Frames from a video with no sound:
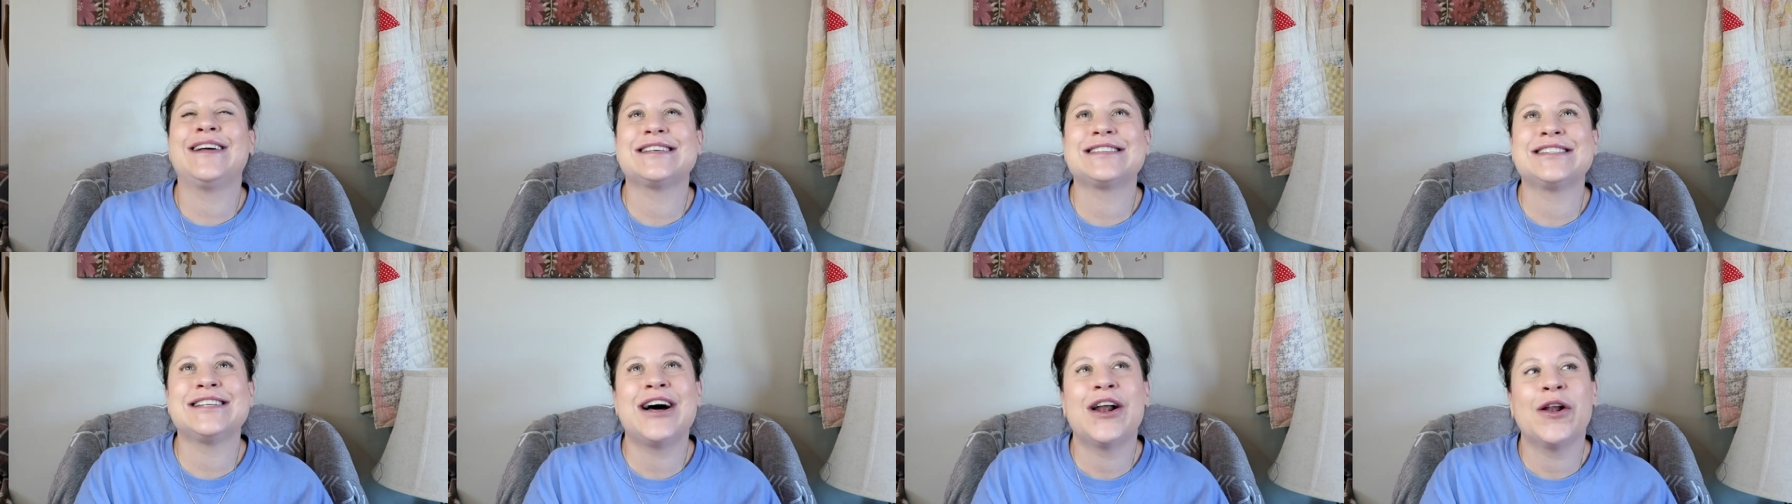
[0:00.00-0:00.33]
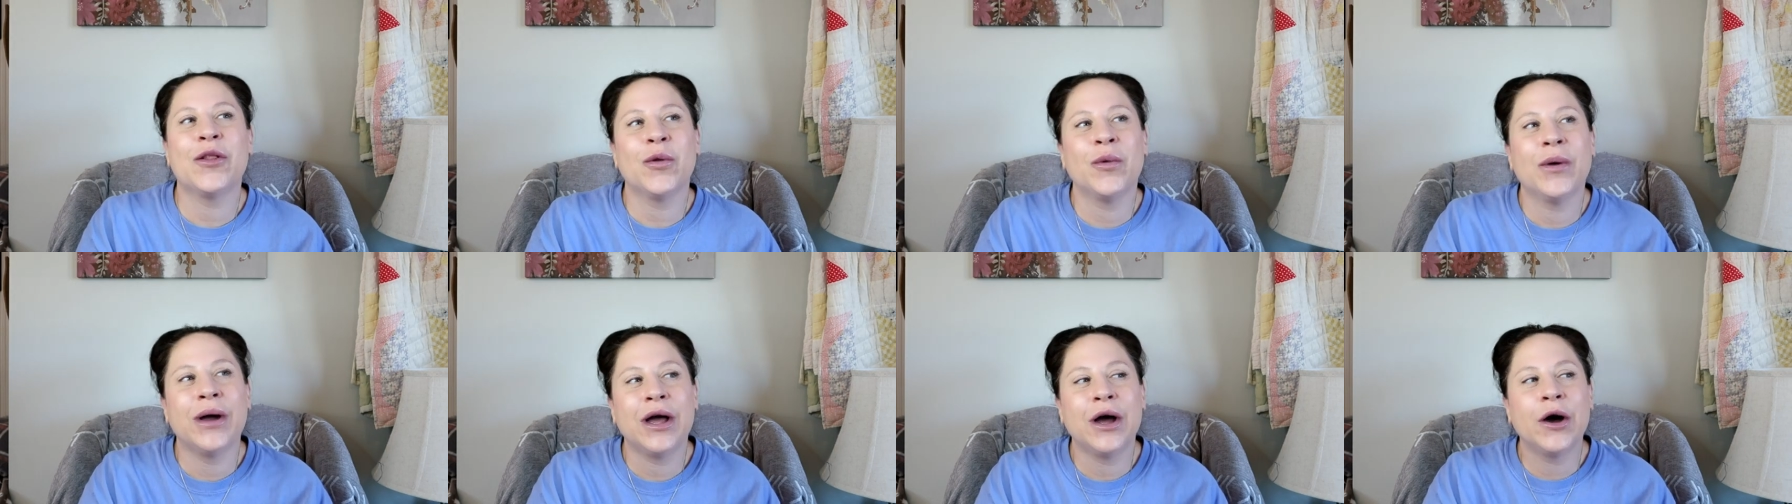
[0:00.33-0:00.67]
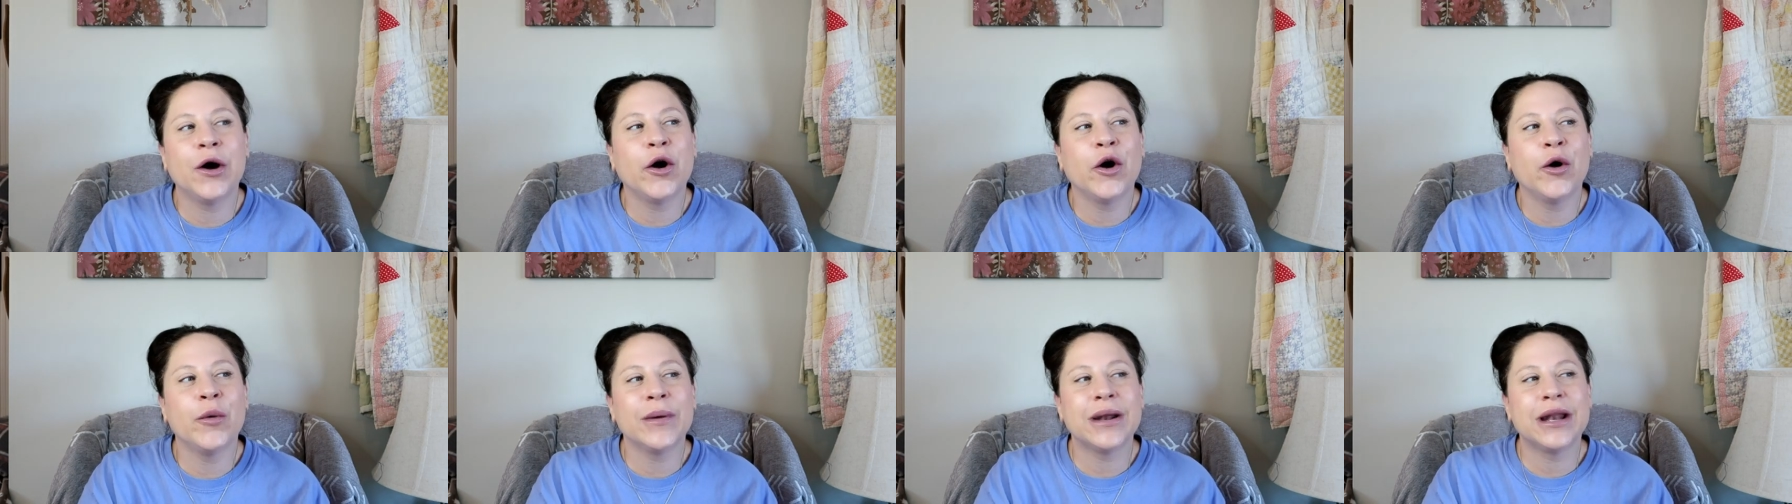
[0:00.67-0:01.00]
last night on the way
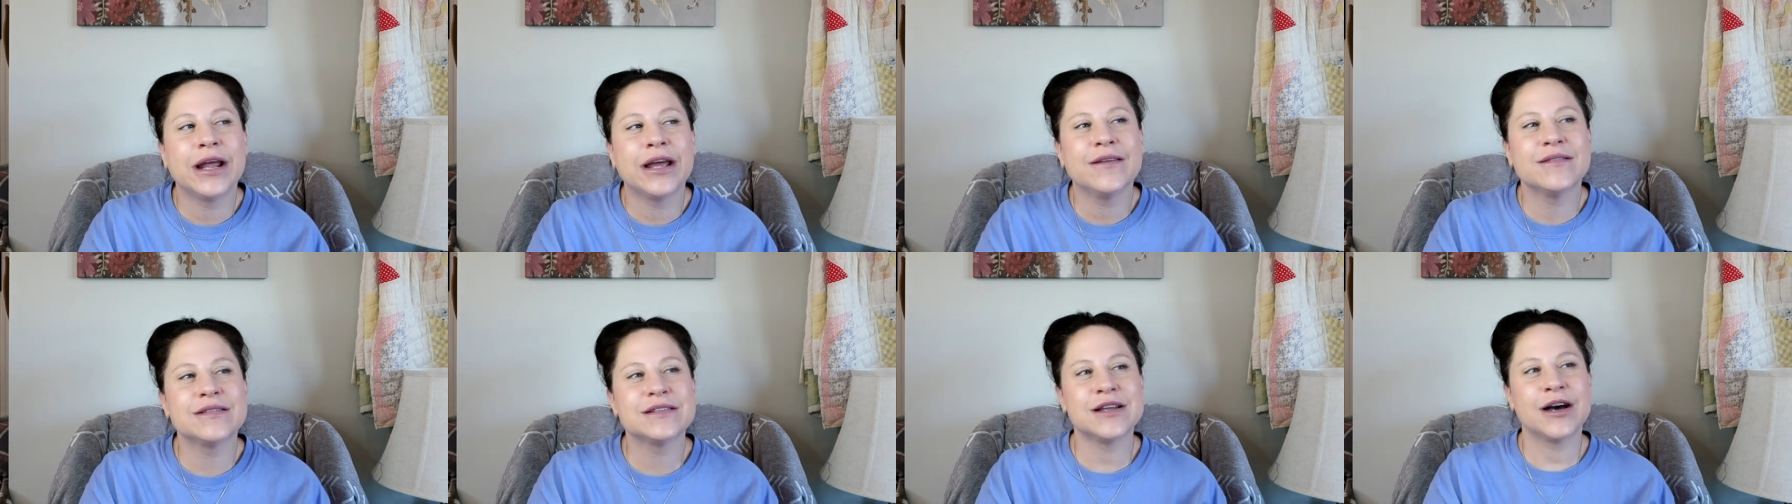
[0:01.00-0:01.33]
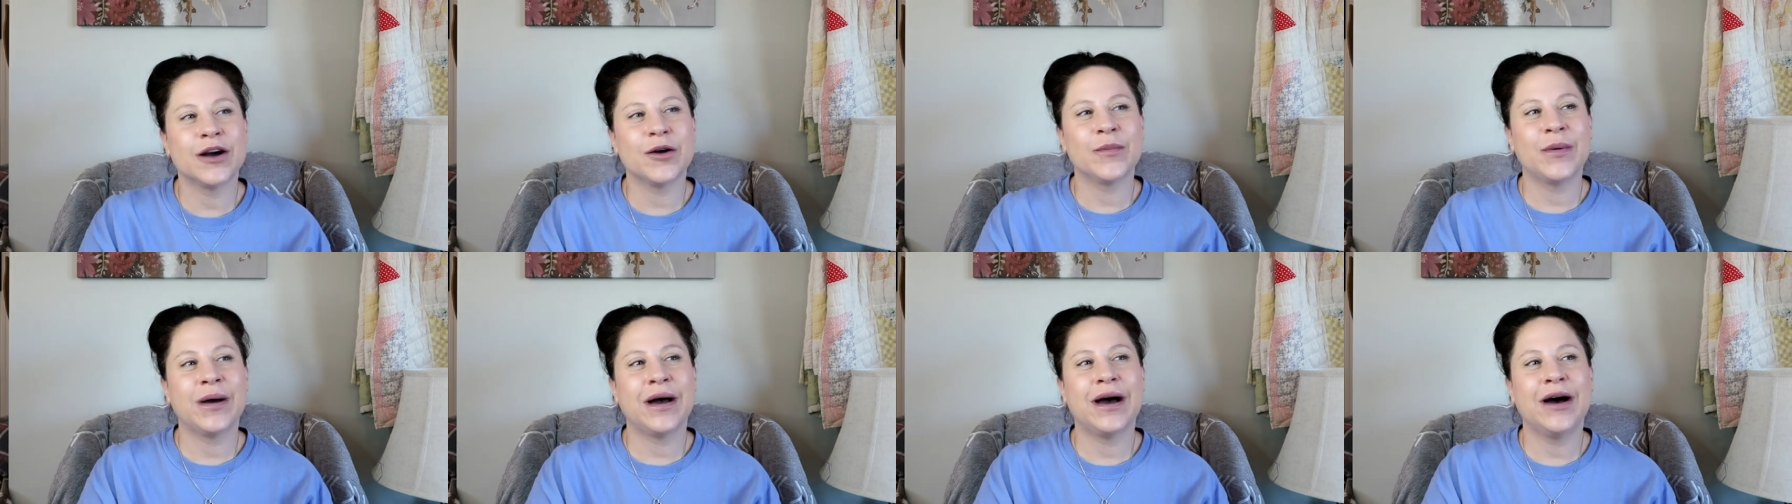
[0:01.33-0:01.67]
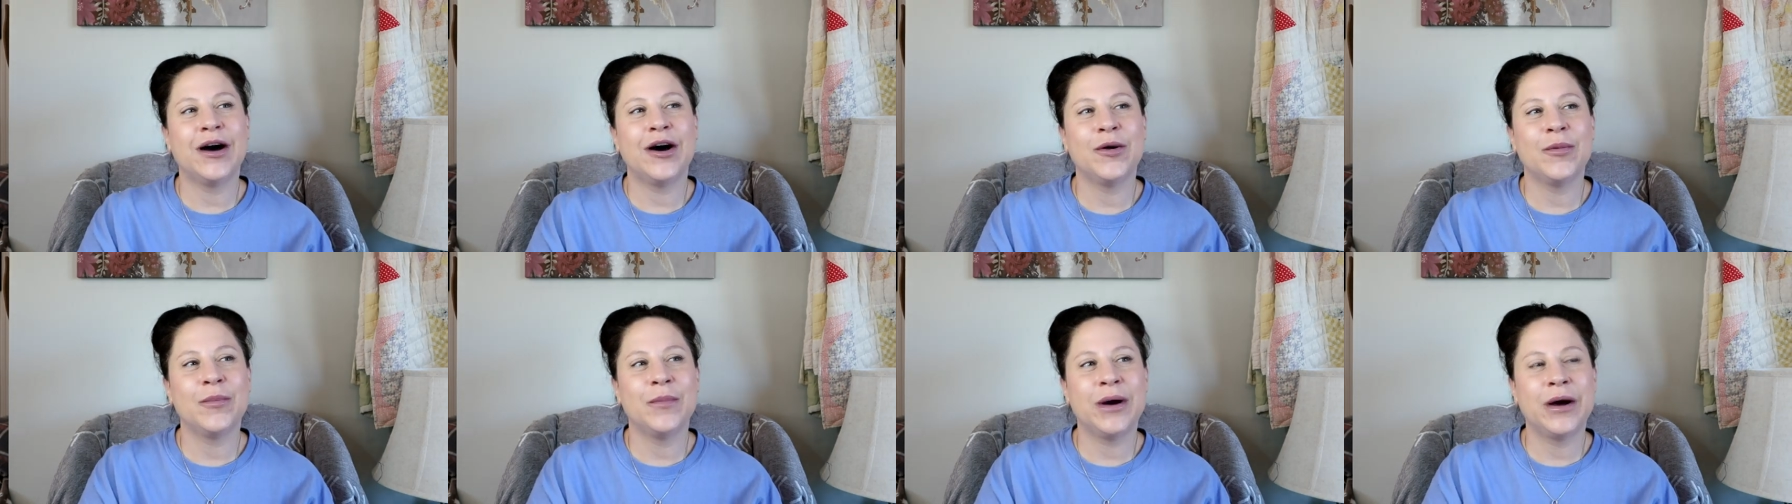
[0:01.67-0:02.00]
home and he was talking about
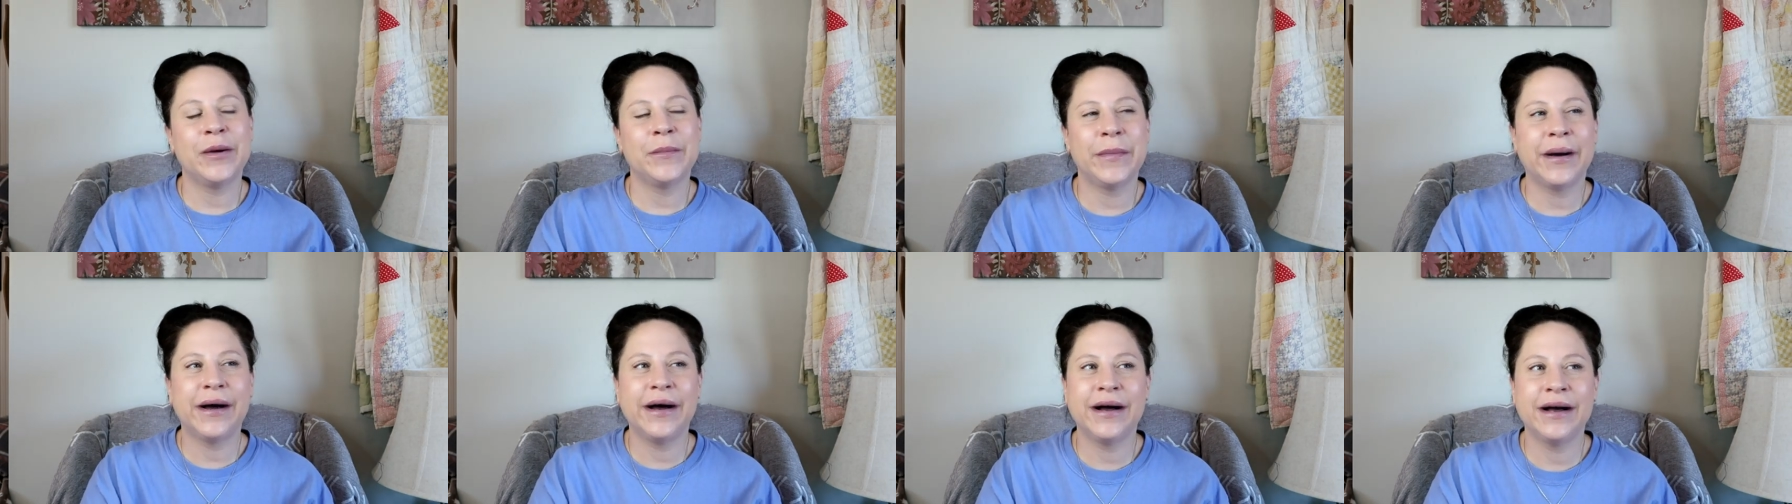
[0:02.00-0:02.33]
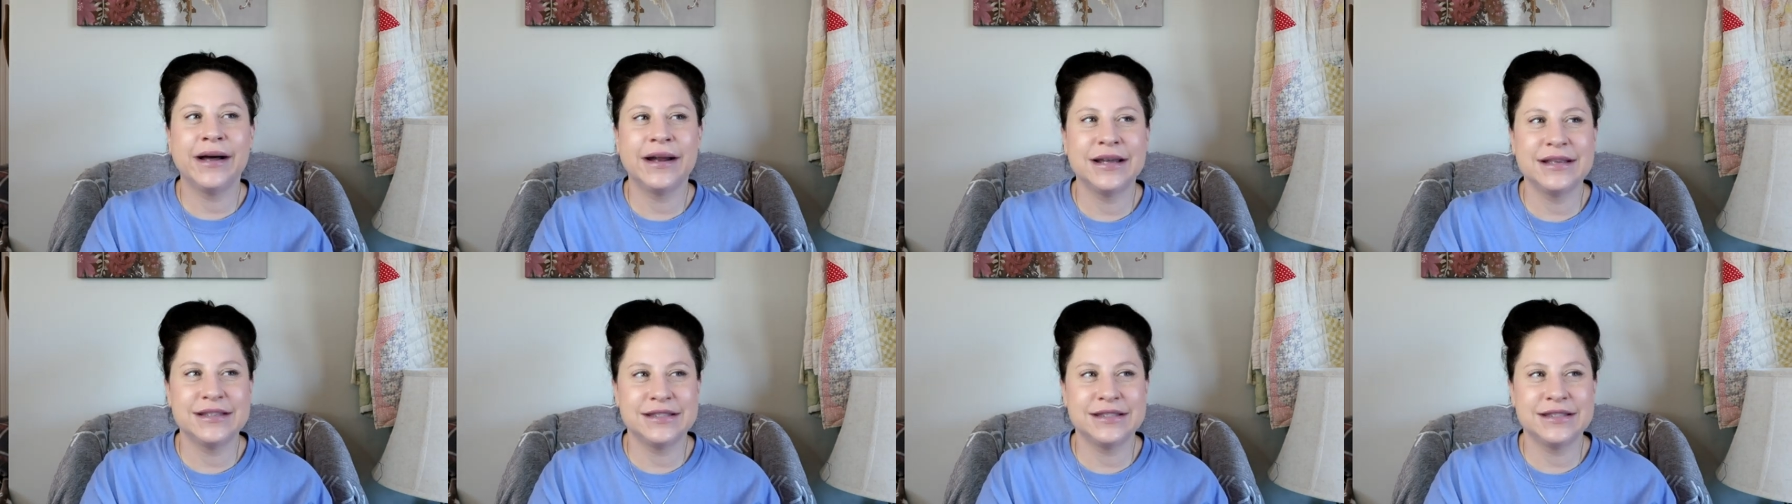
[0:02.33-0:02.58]
how my mind,